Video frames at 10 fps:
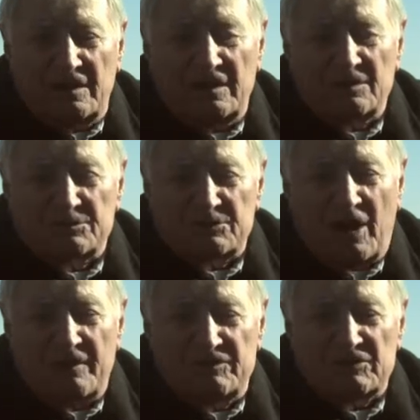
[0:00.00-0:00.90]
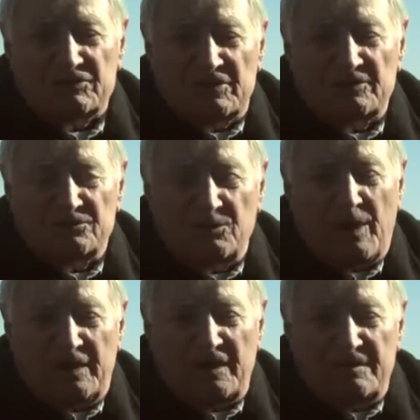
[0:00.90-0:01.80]
it was obvious that
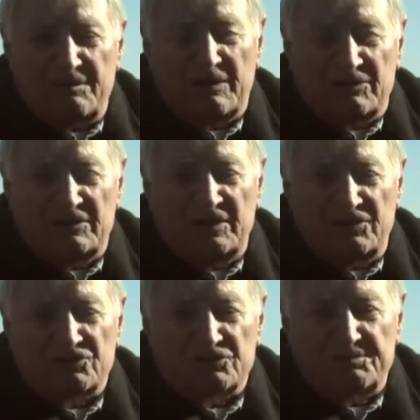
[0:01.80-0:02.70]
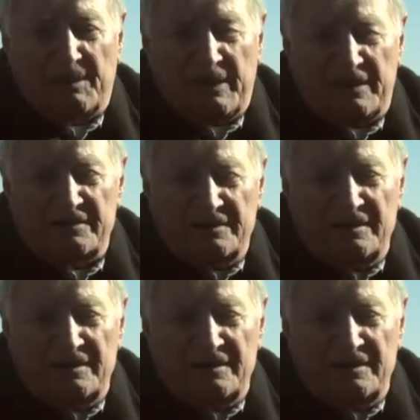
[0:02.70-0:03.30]
Wade had been the teacher's pet,